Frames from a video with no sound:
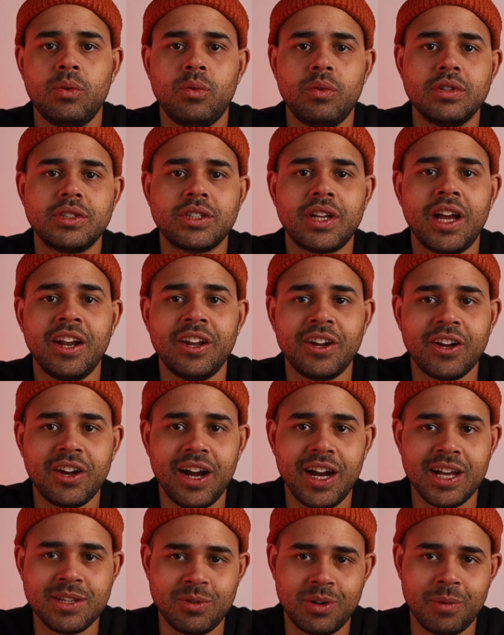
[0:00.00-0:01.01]
What's going on,
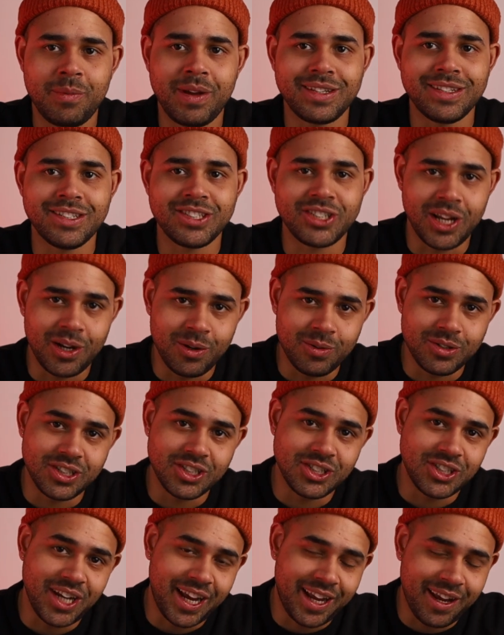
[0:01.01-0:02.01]
guys? Welcome back to the channel. This
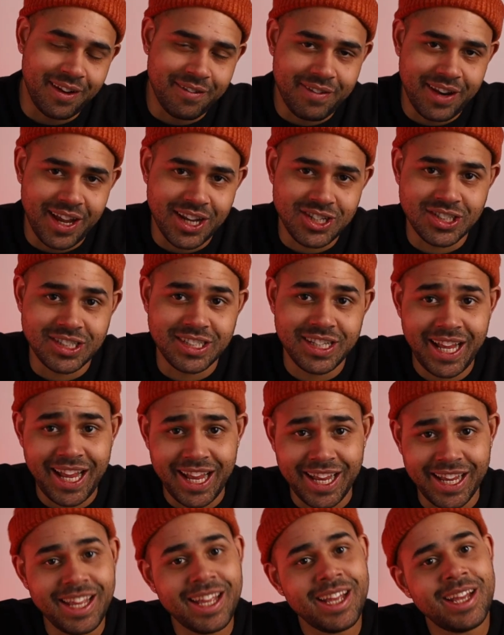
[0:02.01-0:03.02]
is JK Flash, and
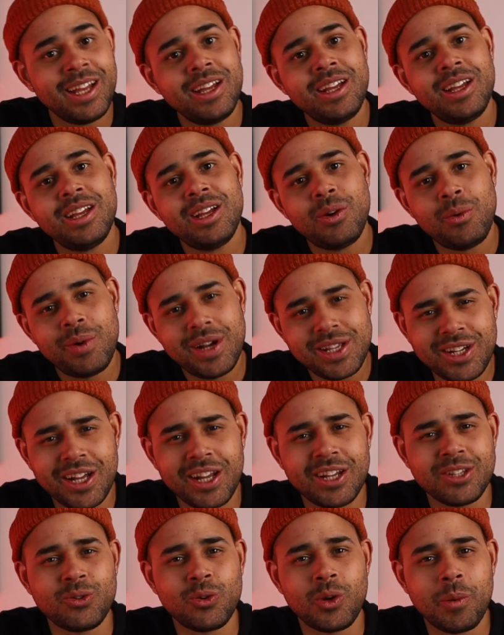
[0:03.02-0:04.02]
today we're
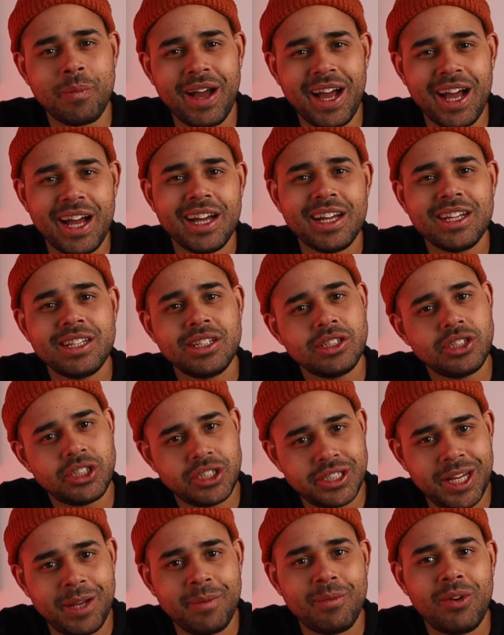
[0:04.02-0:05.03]
going to talk about
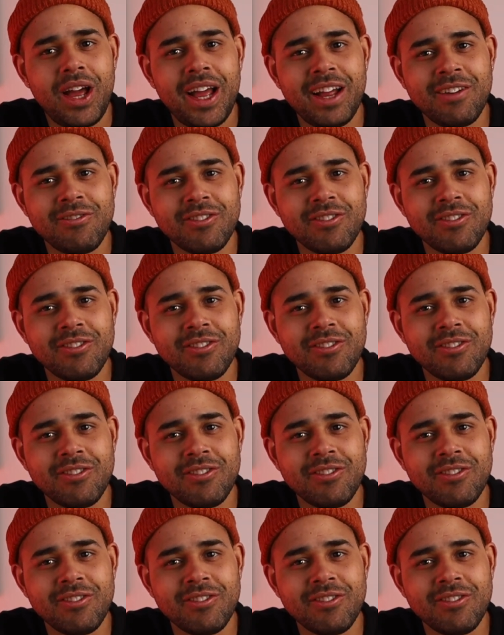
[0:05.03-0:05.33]
cheap lighting